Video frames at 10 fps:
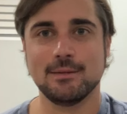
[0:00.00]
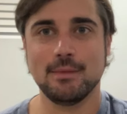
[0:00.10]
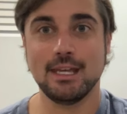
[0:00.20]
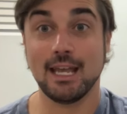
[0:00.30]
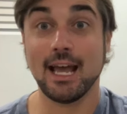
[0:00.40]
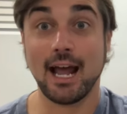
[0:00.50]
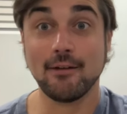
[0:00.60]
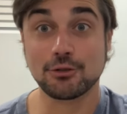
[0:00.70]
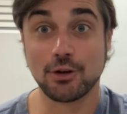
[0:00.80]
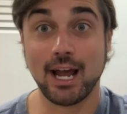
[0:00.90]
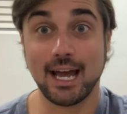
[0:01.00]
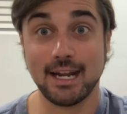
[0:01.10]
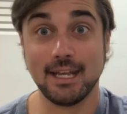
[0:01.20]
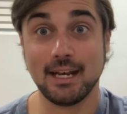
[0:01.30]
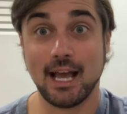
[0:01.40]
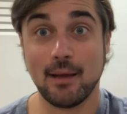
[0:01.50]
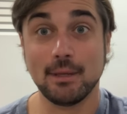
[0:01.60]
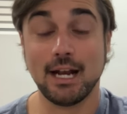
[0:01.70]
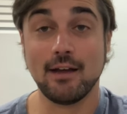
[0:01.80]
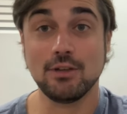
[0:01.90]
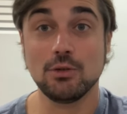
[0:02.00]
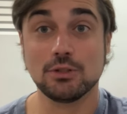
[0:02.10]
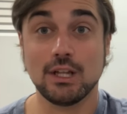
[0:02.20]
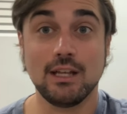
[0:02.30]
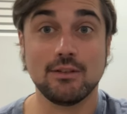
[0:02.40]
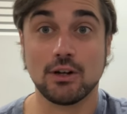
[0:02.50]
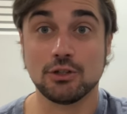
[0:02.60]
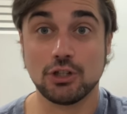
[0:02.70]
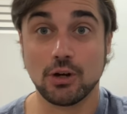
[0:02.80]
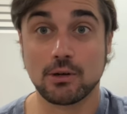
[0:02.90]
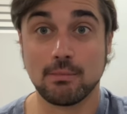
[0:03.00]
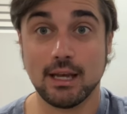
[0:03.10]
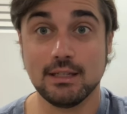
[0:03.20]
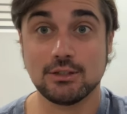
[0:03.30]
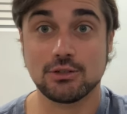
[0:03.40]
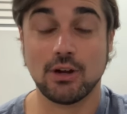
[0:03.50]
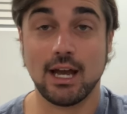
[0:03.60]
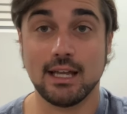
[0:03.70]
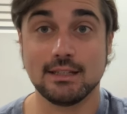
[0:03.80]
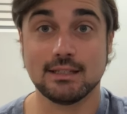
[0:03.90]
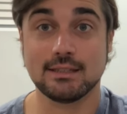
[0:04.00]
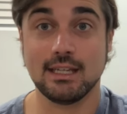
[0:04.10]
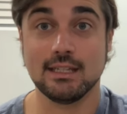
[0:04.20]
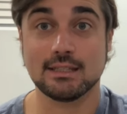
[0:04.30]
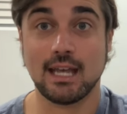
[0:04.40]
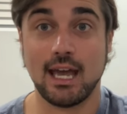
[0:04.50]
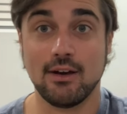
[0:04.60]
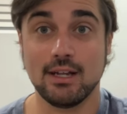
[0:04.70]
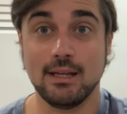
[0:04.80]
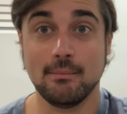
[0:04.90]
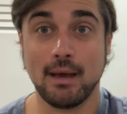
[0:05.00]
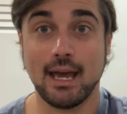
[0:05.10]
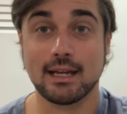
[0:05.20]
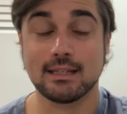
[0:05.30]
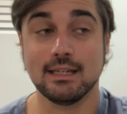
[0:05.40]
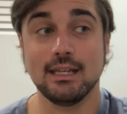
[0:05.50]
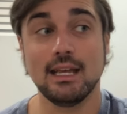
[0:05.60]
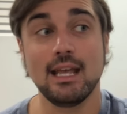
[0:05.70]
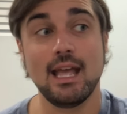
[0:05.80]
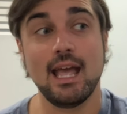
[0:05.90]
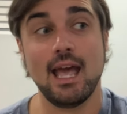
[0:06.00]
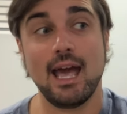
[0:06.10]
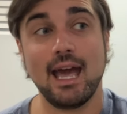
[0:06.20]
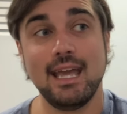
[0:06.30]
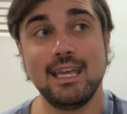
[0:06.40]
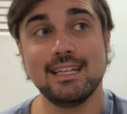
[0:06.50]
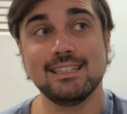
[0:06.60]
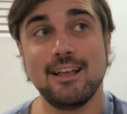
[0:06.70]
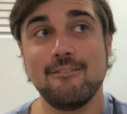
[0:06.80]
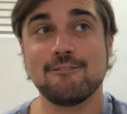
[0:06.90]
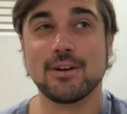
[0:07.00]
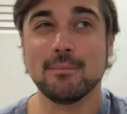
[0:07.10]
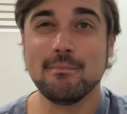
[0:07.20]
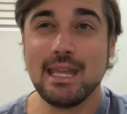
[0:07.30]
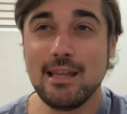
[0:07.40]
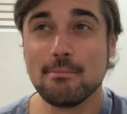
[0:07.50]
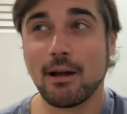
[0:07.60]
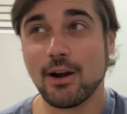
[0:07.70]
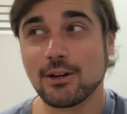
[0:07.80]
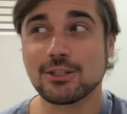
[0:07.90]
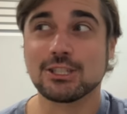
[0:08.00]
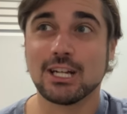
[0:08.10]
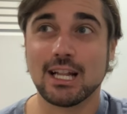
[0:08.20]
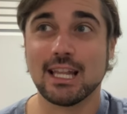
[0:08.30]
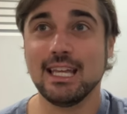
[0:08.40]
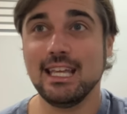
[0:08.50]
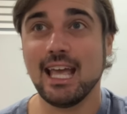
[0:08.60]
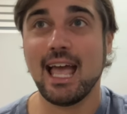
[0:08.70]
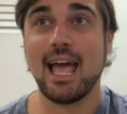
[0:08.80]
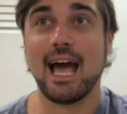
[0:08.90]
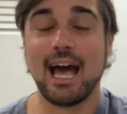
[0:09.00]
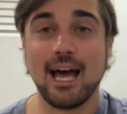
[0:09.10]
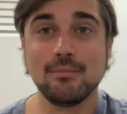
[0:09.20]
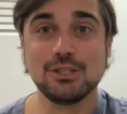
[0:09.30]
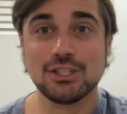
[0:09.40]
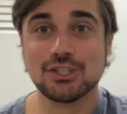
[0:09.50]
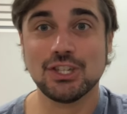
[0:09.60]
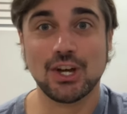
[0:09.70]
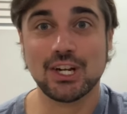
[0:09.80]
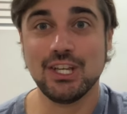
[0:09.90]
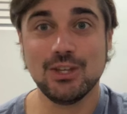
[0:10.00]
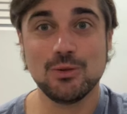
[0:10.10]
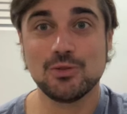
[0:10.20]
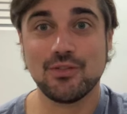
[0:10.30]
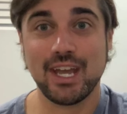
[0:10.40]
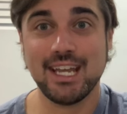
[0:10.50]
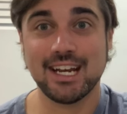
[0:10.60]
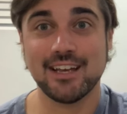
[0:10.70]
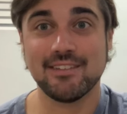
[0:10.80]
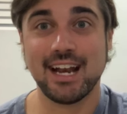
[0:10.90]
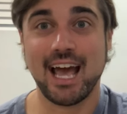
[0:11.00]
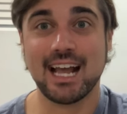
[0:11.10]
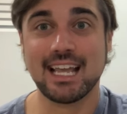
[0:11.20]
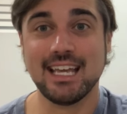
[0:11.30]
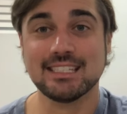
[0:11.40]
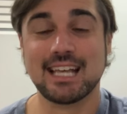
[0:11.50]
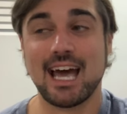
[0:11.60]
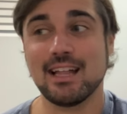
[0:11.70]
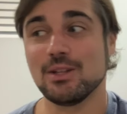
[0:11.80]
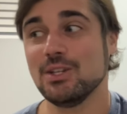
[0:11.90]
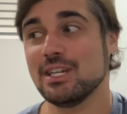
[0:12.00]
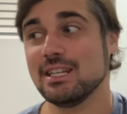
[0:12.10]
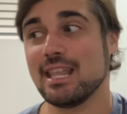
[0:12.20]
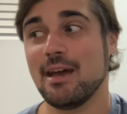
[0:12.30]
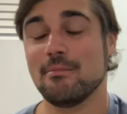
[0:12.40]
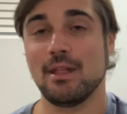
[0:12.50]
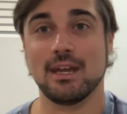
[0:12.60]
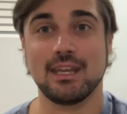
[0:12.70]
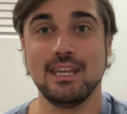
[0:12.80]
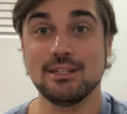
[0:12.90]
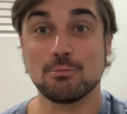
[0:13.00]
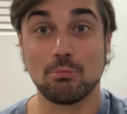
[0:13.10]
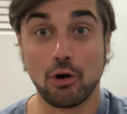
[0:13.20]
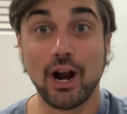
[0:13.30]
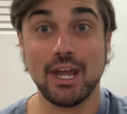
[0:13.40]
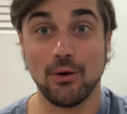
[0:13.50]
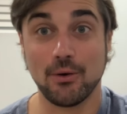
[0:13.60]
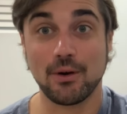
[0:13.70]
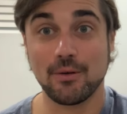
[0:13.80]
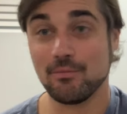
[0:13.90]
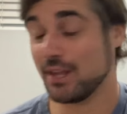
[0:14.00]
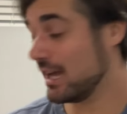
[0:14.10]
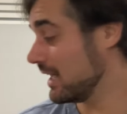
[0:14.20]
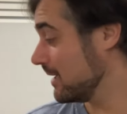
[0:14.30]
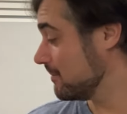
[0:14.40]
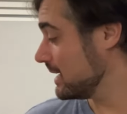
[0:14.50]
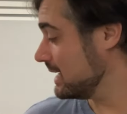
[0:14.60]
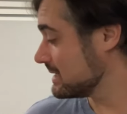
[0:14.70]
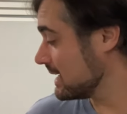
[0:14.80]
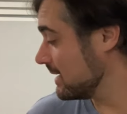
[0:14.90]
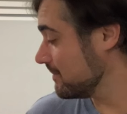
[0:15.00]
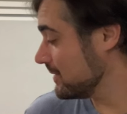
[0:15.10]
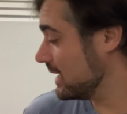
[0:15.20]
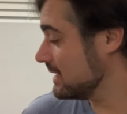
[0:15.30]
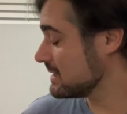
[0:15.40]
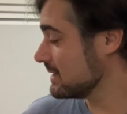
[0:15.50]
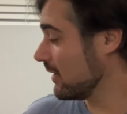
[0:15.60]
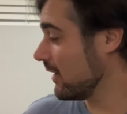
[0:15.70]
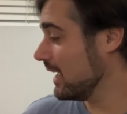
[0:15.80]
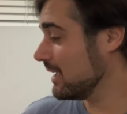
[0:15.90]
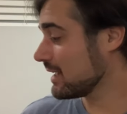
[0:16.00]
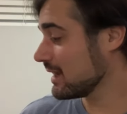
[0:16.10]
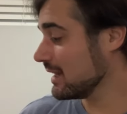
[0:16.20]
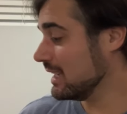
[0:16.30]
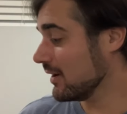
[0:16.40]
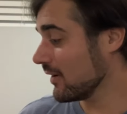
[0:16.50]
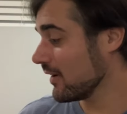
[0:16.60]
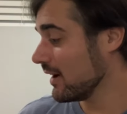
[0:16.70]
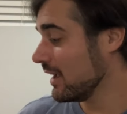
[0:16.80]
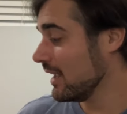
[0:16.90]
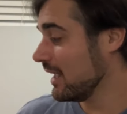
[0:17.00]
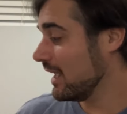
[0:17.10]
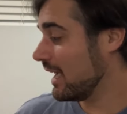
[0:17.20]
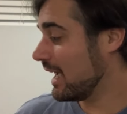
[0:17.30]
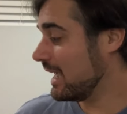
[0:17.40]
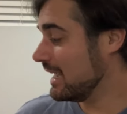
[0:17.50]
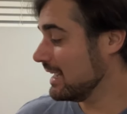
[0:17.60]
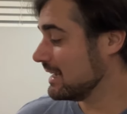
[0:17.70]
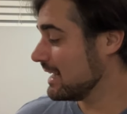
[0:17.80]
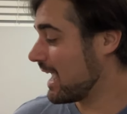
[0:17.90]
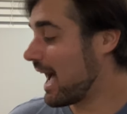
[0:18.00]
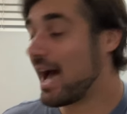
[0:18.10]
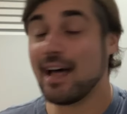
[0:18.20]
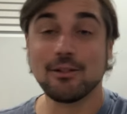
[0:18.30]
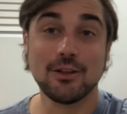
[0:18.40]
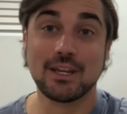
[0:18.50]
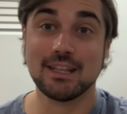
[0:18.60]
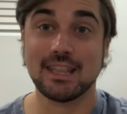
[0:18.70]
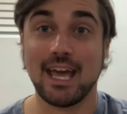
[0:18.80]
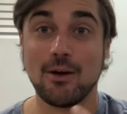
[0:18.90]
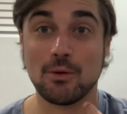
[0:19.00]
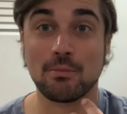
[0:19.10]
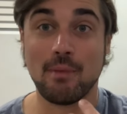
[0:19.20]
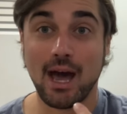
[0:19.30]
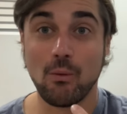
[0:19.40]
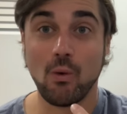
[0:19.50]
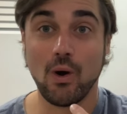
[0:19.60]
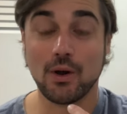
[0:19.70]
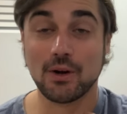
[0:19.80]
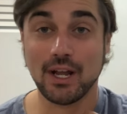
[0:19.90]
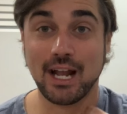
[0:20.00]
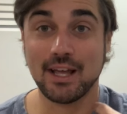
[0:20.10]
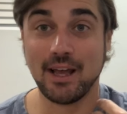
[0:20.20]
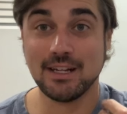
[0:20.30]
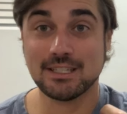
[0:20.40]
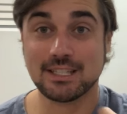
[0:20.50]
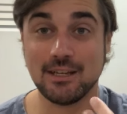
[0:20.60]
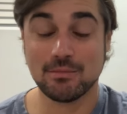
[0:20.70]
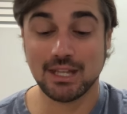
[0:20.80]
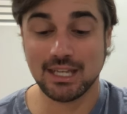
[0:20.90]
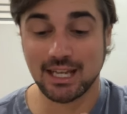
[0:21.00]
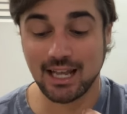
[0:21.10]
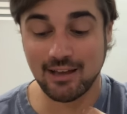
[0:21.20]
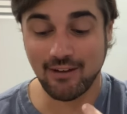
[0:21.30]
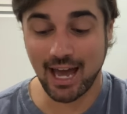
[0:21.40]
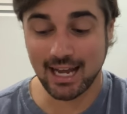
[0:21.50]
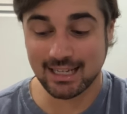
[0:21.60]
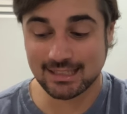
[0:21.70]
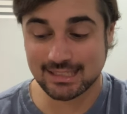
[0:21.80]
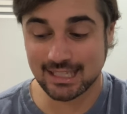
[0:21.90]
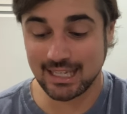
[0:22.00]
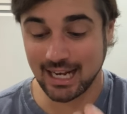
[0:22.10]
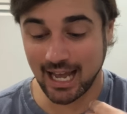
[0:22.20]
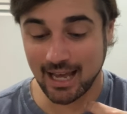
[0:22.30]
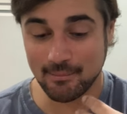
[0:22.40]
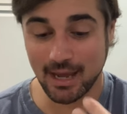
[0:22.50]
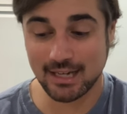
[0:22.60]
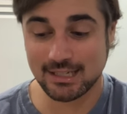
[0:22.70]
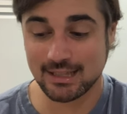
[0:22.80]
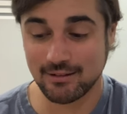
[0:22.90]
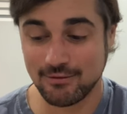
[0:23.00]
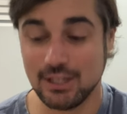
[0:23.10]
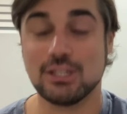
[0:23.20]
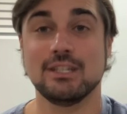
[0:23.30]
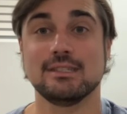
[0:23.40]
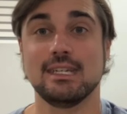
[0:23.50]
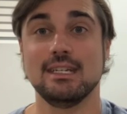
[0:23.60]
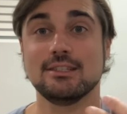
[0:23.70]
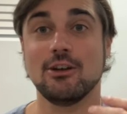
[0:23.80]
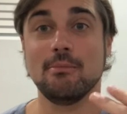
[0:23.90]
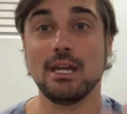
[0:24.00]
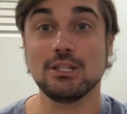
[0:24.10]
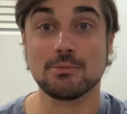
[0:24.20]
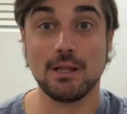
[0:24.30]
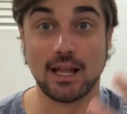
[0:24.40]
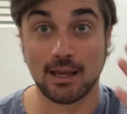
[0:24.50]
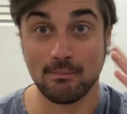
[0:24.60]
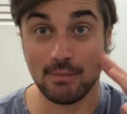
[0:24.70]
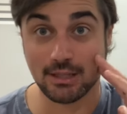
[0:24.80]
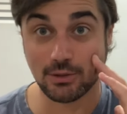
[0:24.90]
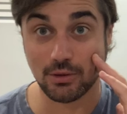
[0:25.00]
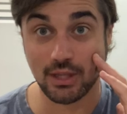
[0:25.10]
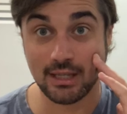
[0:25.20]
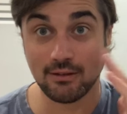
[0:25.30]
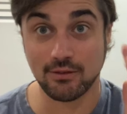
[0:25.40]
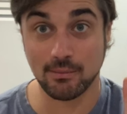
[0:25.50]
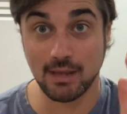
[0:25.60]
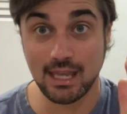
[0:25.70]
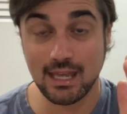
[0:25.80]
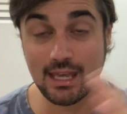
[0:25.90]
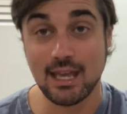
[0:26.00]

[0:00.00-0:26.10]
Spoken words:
me, and I've tried it. I mean, I've used it even on jerk baits, trying to see as to how it impacted it. And for me personally, I'm just not a huge fan of it. I guess I look at that like it's brown. It's not clear, and I look at that with my water, and I just keep thinking, if I can see it, I imagine the fish can see it. So it may just be like a mental thing for me,